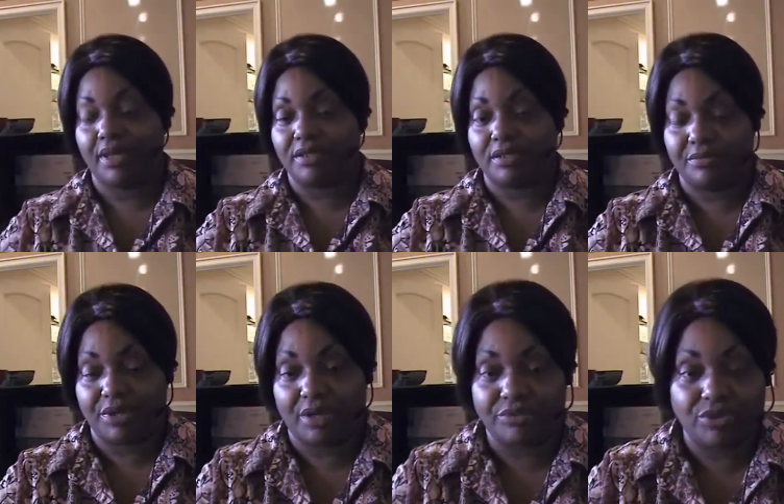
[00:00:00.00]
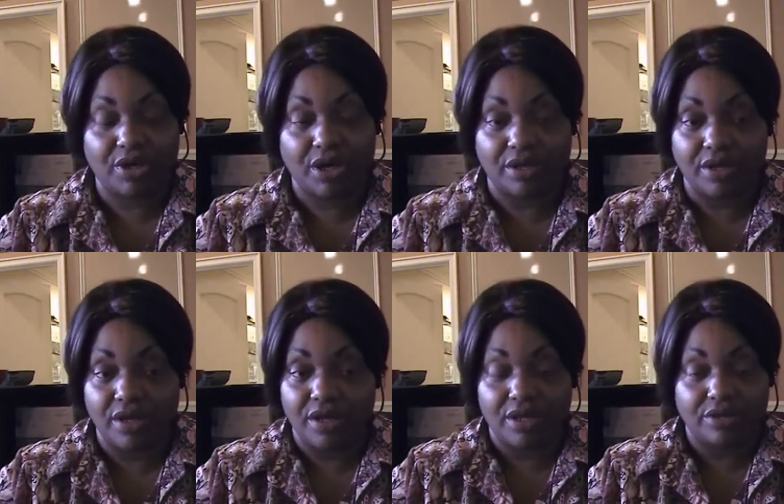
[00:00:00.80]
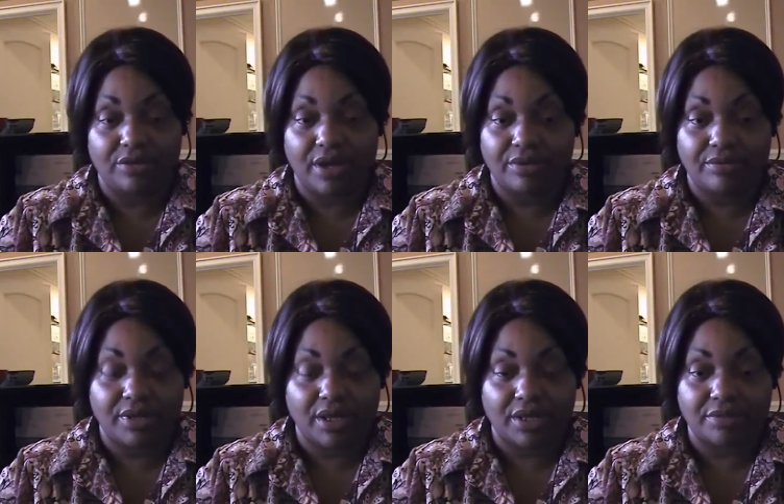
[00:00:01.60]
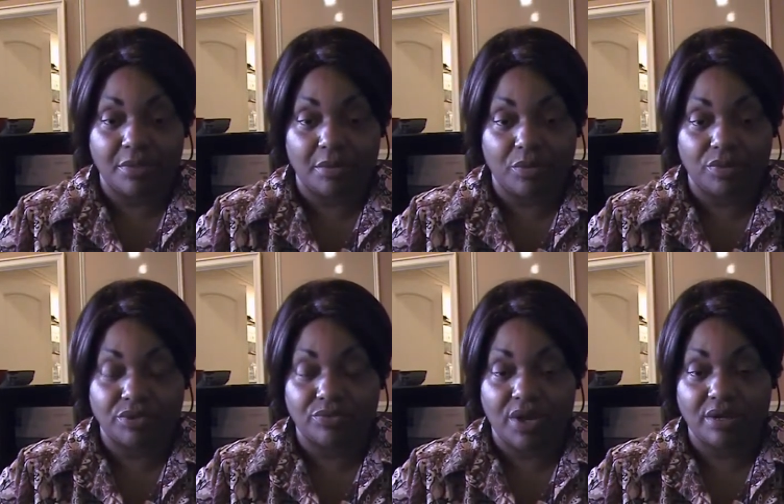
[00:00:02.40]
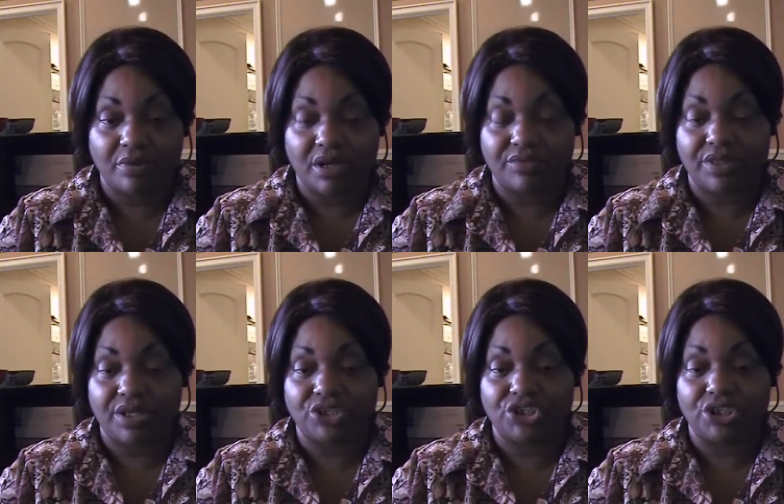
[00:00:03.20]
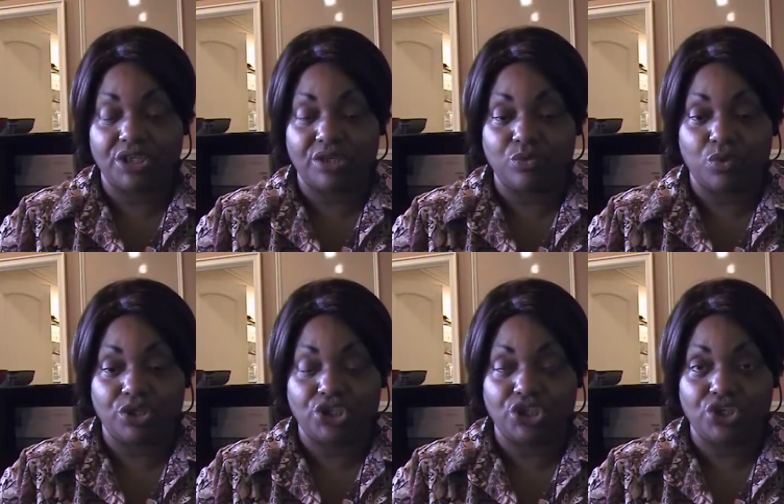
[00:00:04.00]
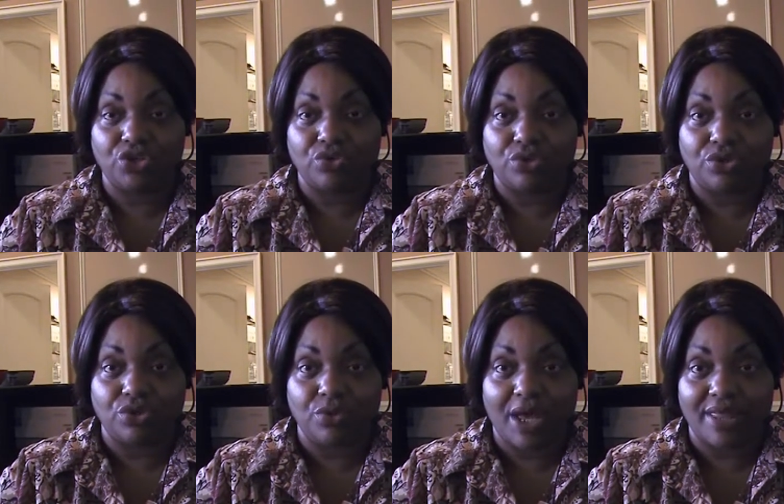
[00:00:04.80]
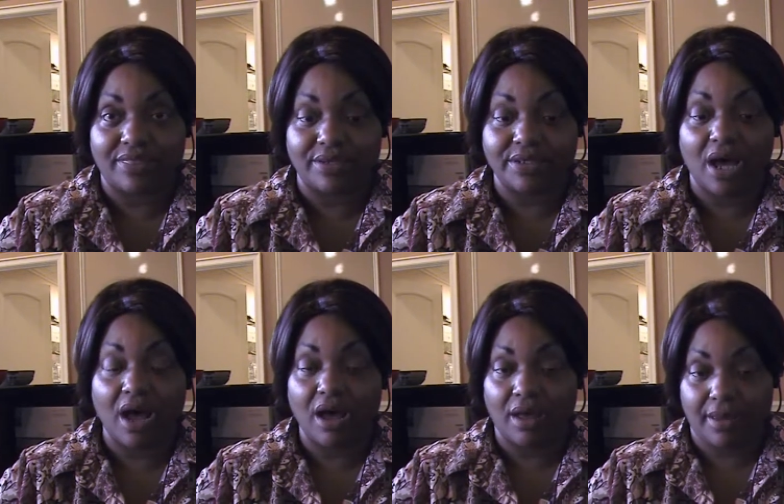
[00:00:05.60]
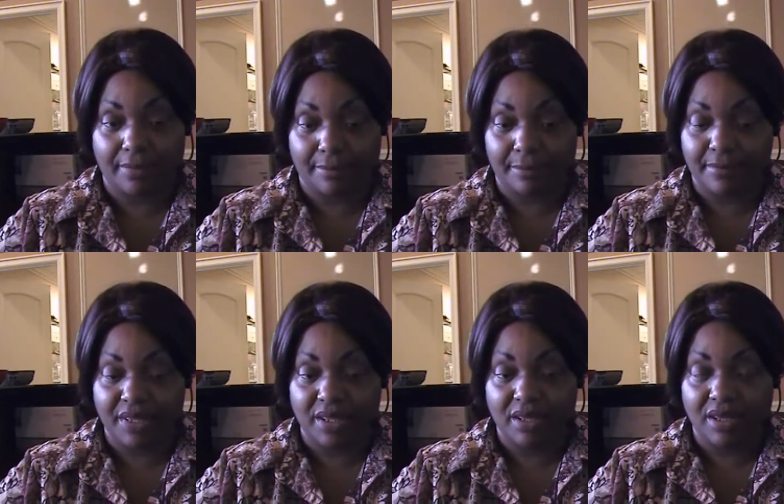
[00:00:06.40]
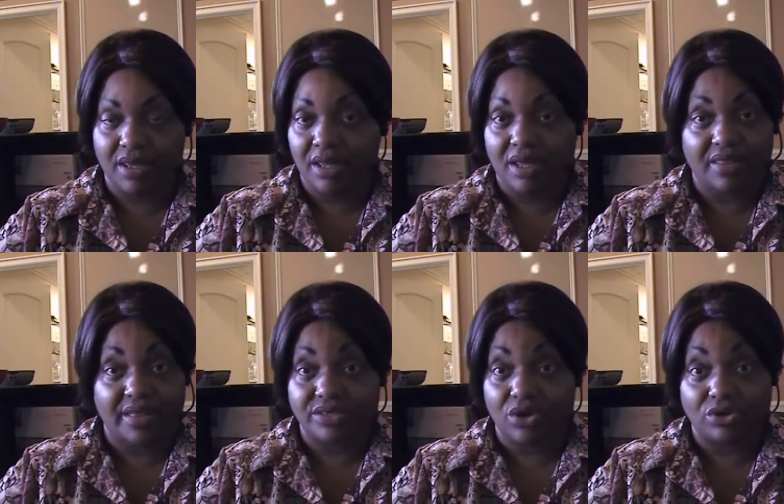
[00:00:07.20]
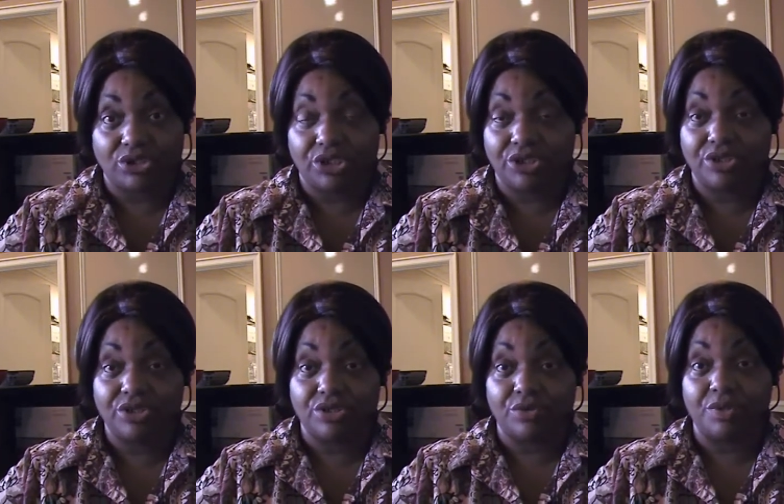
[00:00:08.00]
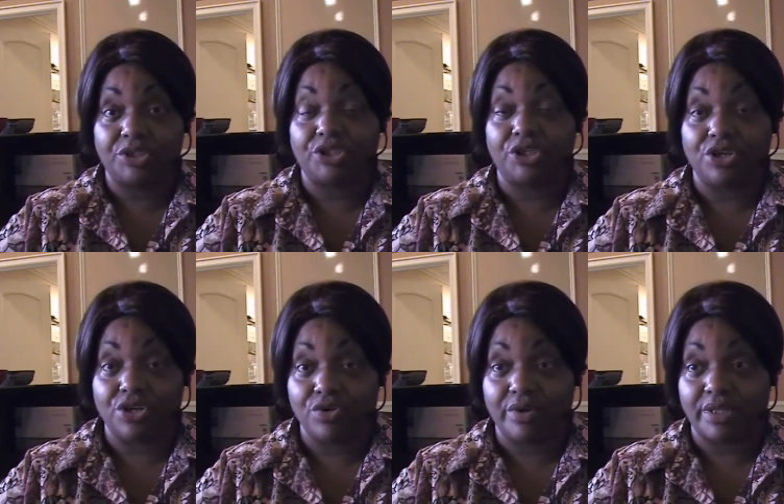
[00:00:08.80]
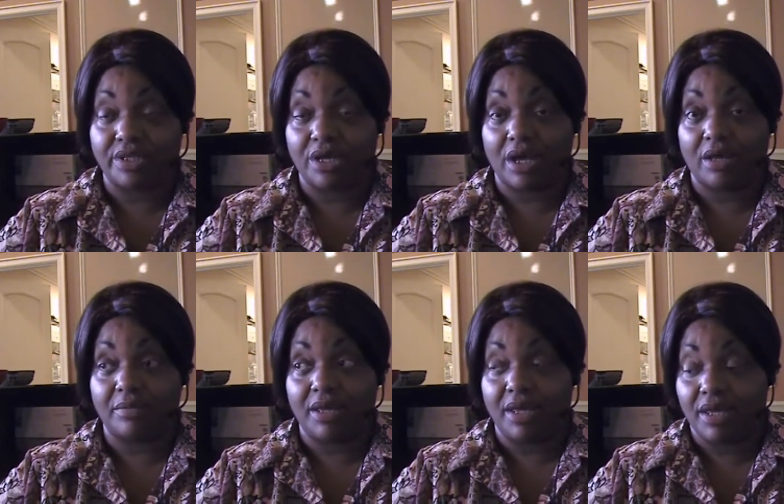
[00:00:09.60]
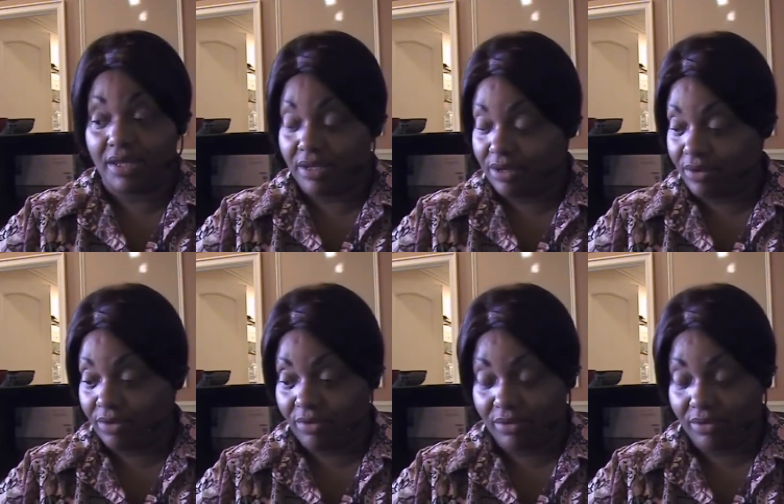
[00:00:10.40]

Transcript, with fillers: And sometimes you gotta you gotta realize mama wasn't right about everything. She did what she knew to do at the time. And that's all she could do, what she knew at the time. You know.